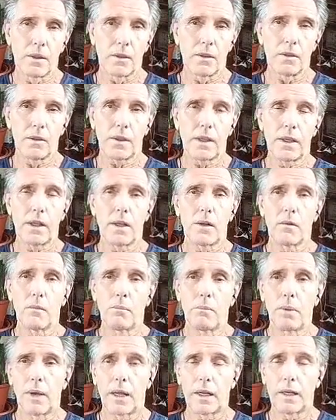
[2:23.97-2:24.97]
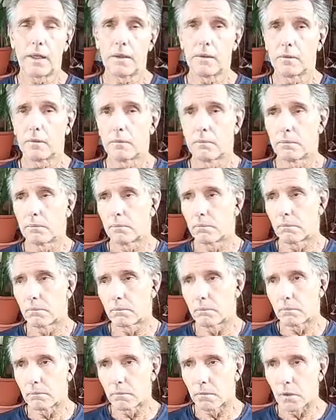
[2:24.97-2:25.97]
then body
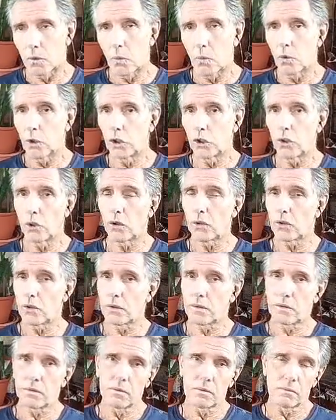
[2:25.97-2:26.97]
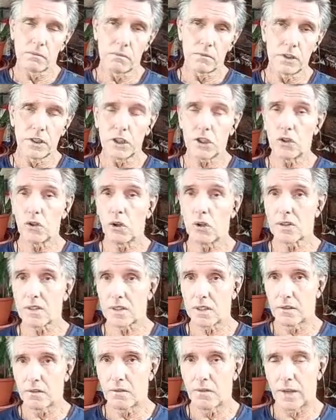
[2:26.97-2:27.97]
will not
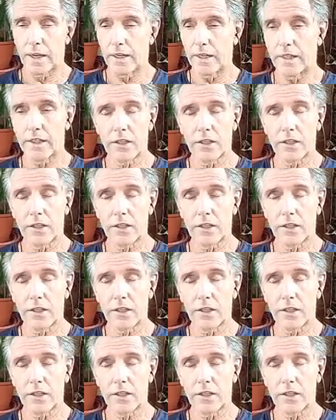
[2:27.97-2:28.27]
detoxify.